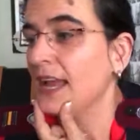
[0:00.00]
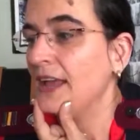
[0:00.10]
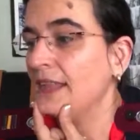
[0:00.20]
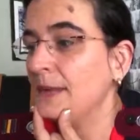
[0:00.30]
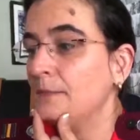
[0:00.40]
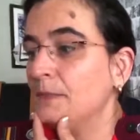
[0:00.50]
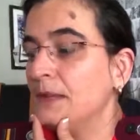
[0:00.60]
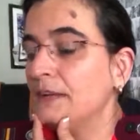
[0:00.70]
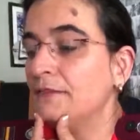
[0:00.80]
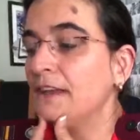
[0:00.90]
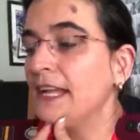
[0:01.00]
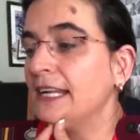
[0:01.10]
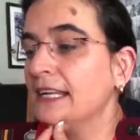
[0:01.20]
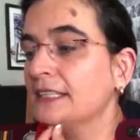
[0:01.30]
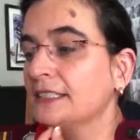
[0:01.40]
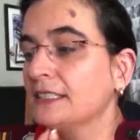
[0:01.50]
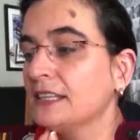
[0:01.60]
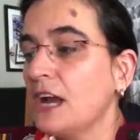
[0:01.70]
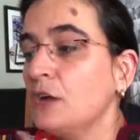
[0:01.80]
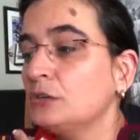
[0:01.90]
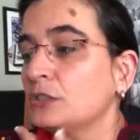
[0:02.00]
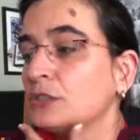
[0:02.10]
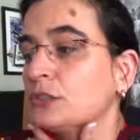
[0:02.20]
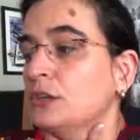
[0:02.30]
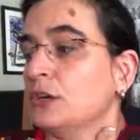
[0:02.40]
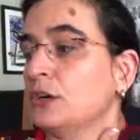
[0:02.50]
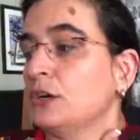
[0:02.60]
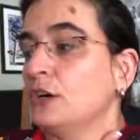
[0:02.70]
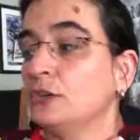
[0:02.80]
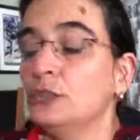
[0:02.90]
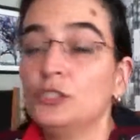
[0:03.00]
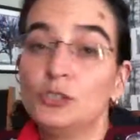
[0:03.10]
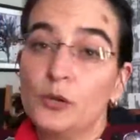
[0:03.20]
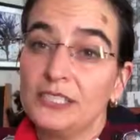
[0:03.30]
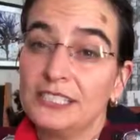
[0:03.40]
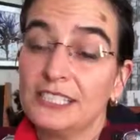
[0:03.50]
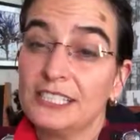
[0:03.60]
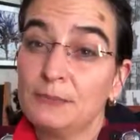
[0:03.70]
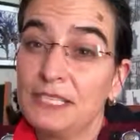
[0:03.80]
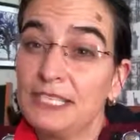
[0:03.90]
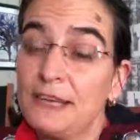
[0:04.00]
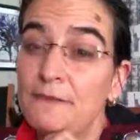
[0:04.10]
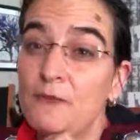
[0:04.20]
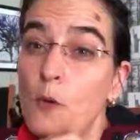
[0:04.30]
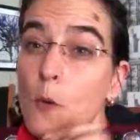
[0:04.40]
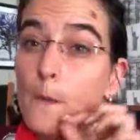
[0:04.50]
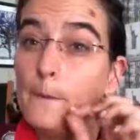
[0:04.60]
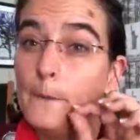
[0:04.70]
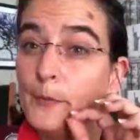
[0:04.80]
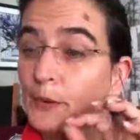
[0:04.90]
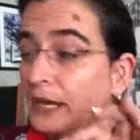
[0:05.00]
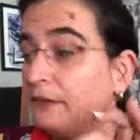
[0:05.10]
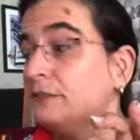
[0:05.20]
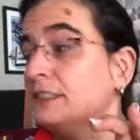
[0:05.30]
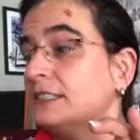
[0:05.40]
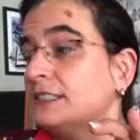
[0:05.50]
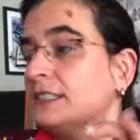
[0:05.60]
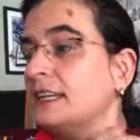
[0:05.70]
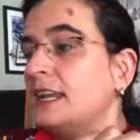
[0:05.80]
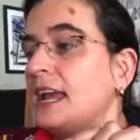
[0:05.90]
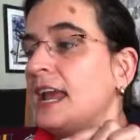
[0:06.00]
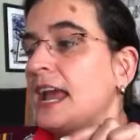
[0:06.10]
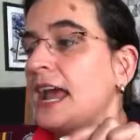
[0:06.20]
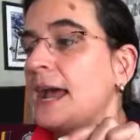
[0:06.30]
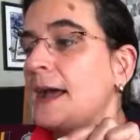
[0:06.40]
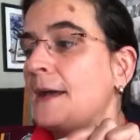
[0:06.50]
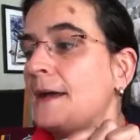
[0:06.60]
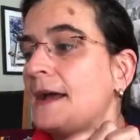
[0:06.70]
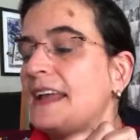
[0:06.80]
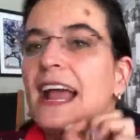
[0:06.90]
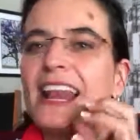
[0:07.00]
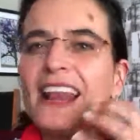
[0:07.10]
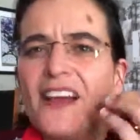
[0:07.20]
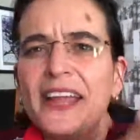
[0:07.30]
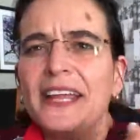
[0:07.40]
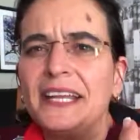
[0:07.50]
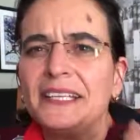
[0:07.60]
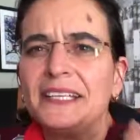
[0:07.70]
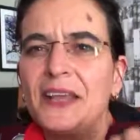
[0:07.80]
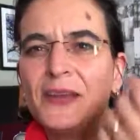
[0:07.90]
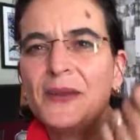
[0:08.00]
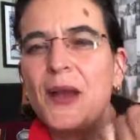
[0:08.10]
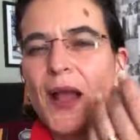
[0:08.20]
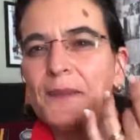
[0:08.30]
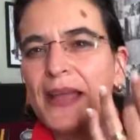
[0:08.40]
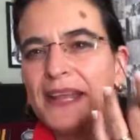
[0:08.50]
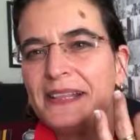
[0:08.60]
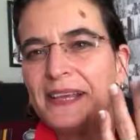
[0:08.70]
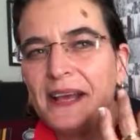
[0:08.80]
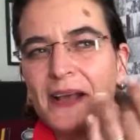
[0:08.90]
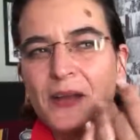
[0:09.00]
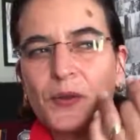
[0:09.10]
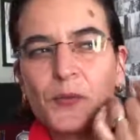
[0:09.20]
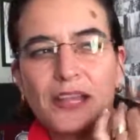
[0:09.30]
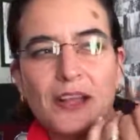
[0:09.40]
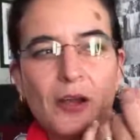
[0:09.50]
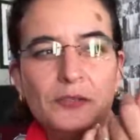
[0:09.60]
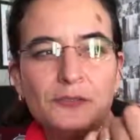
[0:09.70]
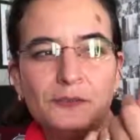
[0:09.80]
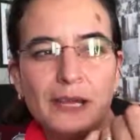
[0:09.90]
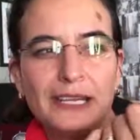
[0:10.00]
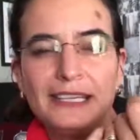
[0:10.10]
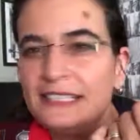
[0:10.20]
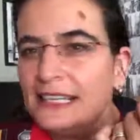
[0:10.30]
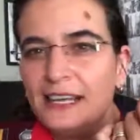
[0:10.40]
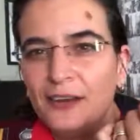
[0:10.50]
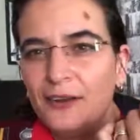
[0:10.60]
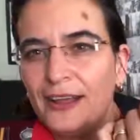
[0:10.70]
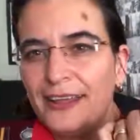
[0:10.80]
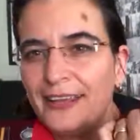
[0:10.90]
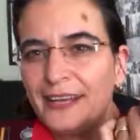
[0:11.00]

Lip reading: And then big flake oats are good choices, especially for breakfast. And I like it. I make the quick oats for my kids, and they don't like it anymore.